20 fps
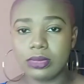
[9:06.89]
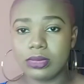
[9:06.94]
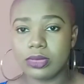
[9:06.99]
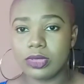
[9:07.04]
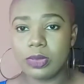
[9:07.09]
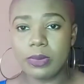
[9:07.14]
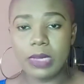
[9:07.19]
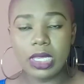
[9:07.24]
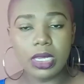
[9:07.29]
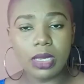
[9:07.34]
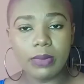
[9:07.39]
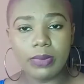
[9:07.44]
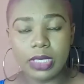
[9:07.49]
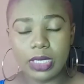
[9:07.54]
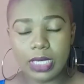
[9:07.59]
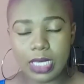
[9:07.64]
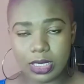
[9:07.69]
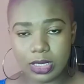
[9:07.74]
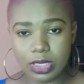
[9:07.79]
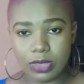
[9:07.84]
You may not be
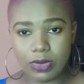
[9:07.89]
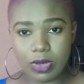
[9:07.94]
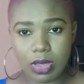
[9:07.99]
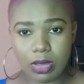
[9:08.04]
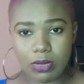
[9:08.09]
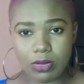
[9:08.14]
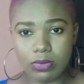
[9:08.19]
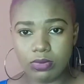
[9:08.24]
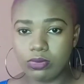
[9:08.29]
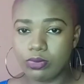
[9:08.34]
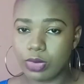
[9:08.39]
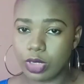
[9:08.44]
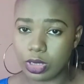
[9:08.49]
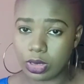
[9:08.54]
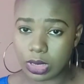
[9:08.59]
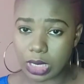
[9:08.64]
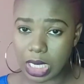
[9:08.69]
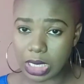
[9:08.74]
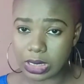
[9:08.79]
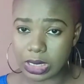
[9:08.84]
Nigerian,
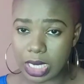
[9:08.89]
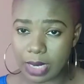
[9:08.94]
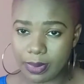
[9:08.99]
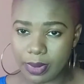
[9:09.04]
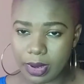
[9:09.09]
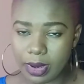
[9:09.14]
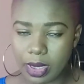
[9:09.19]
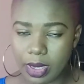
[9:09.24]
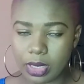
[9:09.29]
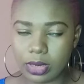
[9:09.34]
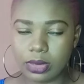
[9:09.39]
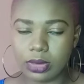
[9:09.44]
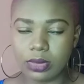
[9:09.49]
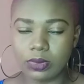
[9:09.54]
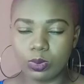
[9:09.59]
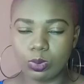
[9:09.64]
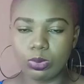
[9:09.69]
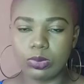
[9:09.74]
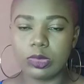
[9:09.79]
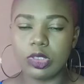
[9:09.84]
but Nigerian parents,
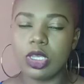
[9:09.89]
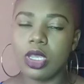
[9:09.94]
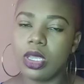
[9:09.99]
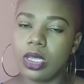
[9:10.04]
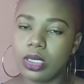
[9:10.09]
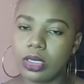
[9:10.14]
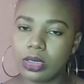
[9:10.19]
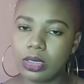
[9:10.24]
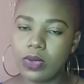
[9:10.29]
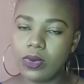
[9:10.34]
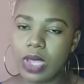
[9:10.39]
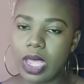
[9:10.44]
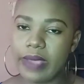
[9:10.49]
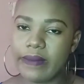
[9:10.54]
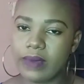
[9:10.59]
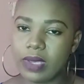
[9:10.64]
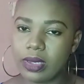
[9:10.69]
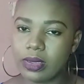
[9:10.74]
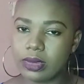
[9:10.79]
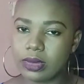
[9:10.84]
a
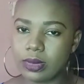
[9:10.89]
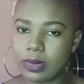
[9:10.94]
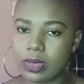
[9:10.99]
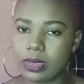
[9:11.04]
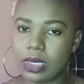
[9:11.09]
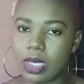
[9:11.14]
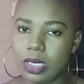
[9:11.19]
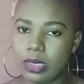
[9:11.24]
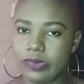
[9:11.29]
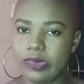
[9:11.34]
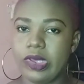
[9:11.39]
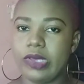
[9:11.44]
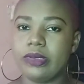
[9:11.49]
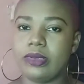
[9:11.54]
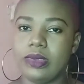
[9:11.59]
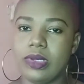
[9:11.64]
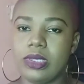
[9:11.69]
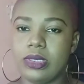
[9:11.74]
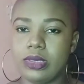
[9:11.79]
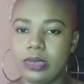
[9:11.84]
very,
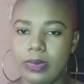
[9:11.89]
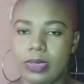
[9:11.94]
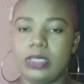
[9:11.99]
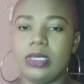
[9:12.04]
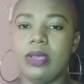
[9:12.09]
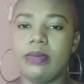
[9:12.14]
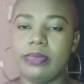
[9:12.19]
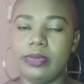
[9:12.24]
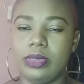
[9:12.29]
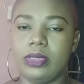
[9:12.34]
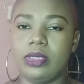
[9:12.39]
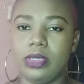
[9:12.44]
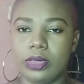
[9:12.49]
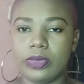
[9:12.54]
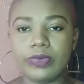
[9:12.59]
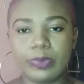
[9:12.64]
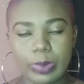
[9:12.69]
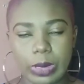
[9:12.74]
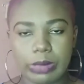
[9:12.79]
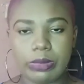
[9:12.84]
very special breed
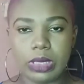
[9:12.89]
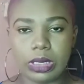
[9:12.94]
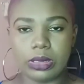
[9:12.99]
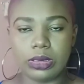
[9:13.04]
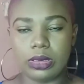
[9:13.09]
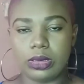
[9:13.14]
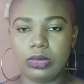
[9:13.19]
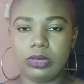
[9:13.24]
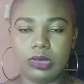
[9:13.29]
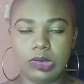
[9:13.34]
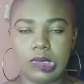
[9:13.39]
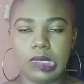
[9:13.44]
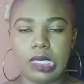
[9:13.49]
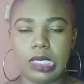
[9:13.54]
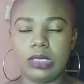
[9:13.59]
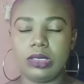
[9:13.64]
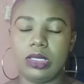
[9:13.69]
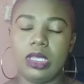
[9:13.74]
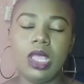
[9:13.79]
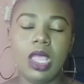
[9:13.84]
of parents you
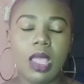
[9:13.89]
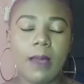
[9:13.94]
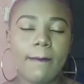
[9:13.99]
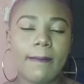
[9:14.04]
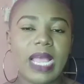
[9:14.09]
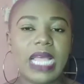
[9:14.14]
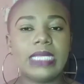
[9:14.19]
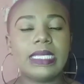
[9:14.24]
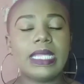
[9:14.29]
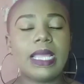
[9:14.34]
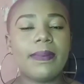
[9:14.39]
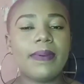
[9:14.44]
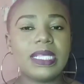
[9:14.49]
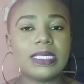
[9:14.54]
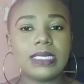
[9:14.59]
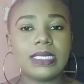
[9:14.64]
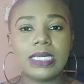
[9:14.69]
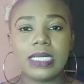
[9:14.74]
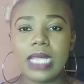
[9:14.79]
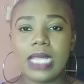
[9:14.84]
get, and they are
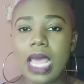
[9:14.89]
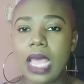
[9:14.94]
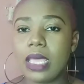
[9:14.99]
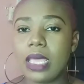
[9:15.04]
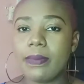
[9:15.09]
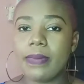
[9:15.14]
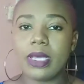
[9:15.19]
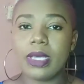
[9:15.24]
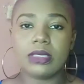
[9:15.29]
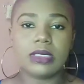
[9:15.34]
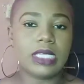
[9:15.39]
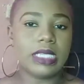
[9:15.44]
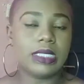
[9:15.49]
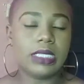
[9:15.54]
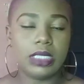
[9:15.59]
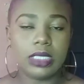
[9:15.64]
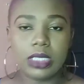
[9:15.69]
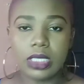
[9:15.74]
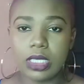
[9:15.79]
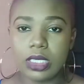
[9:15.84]
particular about
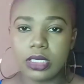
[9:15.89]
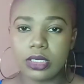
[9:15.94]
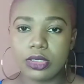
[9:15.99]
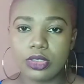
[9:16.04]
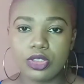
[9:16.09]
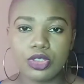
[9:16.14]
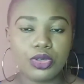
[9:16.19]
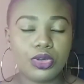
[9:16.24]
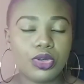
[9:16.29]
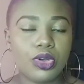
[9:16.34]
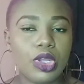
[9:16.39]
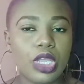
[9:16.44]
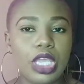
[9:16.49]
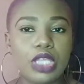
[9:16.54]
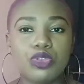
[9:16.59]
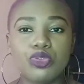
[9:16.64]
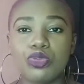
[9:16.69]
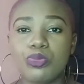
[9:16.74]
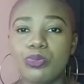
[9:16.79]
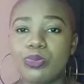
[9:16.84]
certain things. So
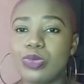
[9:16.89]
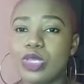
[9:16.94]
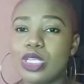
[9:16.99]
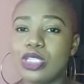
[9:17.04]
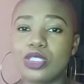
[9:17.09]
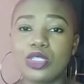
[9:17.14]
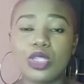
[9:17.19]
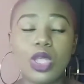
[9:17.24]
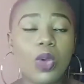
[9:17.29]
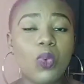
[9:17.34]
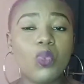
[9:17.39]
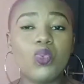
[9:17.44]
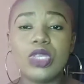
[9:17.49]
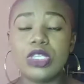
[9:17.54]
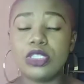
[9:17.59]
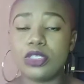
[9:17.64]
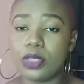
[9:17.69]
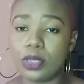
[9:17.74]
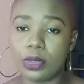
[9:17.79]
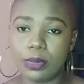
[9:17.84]
it's not
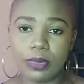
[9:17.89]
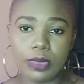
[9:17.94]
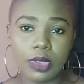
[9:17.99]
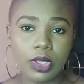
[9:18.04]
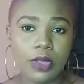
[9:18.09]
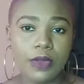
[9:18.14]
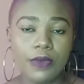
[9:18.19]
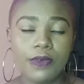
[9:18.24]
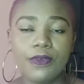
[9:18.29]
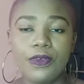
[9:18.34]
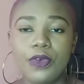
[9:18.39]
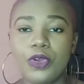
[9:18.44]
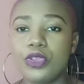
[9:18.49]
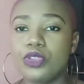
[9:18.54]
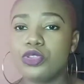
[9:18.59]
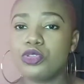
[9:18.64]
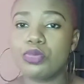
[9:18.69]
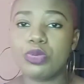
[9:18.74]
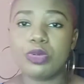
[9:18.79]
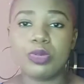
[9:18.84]
wisdom for
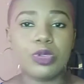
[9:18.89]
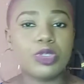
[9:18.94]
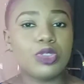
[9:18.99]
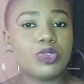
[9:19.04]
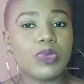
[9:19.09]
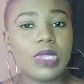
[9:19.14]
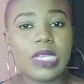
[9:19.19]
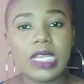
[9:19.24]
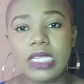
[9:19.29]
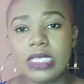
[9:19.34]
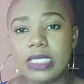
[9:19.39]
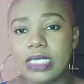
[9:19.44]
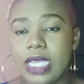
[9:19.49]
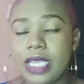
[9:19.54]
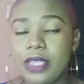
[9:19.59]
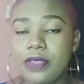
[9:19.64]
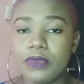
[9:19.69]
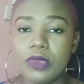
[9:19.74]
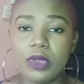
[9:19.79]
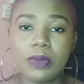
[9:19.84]
you to propose to a lady
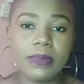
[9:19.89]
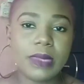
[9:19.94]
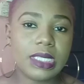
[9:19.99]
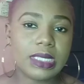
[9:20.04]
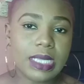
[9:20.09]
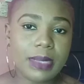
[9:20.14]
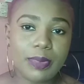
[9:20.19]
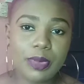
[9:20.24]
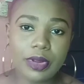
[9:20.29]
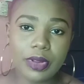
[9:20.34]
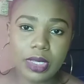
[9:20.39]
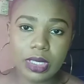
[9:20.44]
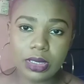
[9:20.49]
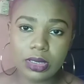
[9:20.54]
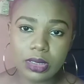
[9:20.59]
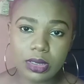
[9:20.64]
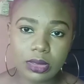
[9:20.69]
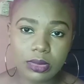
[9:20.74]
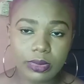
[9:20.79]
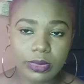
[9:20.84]
that you've not met her
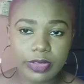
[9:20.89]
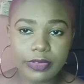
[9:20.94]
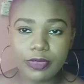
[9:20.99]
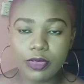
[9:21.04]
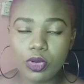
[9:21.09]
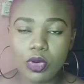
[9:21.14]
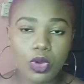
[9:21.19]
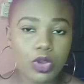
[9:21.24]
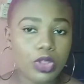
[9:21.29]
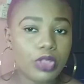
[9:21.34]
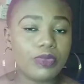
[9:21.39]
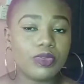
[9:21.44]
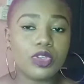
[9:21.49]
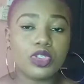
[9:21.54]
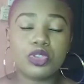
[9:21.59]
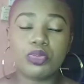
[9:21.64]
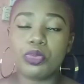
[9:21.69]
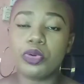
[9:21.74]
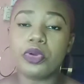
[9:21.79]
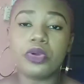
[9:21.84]
parents before, or you've
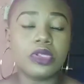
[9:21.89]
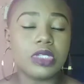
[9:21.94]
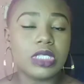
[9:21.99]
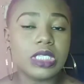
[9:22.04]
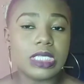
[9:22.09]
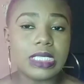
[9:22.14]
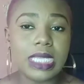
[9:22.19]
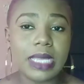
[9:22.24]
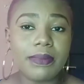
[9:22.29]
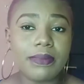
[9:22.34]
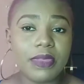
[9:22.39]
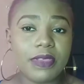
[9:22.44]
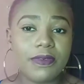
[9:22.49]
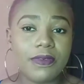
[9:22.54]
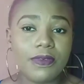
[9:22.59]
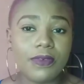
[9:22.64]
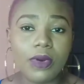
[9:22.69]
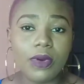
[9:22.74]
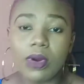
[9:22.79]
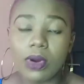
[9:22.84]
not spoken to them
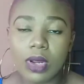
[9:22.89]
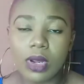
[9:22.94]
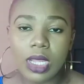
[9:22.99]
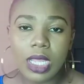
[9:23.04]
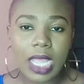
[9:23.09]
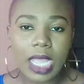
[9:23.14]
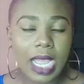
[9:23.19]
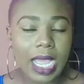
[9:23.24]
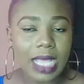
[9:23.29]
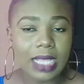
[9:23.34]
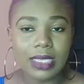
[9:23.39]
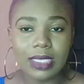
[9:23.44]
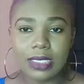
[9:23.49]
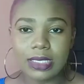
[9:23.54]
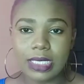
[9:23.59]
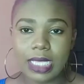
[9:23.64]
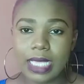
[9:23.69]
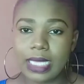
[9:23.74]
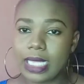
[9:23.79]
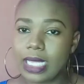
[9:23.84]
before, and
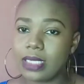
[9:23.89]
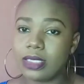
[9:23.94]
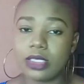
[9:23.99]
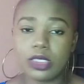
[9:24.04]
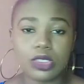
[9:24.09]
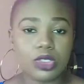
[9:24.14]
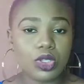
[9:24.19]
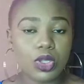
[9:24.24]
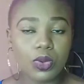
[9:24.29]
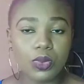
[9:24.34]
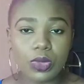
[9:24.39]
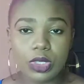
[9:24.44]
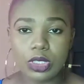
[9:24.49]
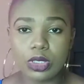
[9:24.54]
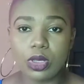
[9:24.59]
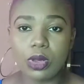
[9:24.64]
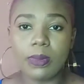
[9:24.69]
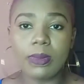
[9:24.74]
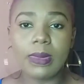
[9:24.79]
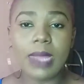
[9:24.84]
things like that. It is not
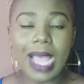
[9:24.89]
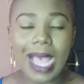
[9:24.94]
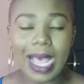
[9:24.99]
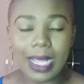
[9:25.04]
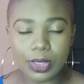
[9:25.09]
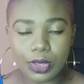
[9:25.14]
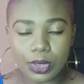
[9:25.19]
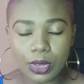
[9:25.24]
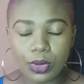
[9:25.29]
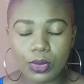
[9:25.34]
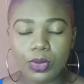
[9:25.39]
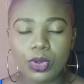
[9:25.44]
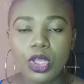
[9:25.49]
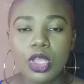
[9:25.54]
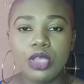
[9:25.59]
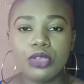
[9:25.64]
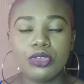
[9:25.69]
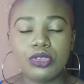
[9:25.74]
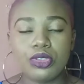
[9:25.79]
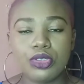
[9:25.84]
wisdom at all.
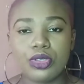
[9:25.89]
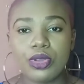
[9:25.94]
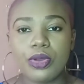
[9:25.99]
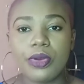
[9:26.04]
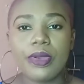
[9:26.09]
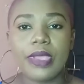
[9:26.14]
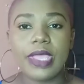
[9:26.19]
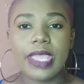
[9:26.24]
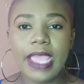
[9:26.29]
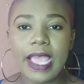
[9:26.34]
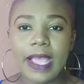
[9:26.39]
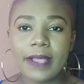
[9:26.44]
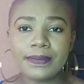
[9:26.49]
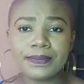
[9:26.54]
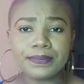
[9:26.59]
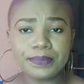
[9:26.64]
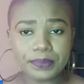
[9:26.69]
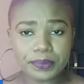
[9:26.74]
So yeah.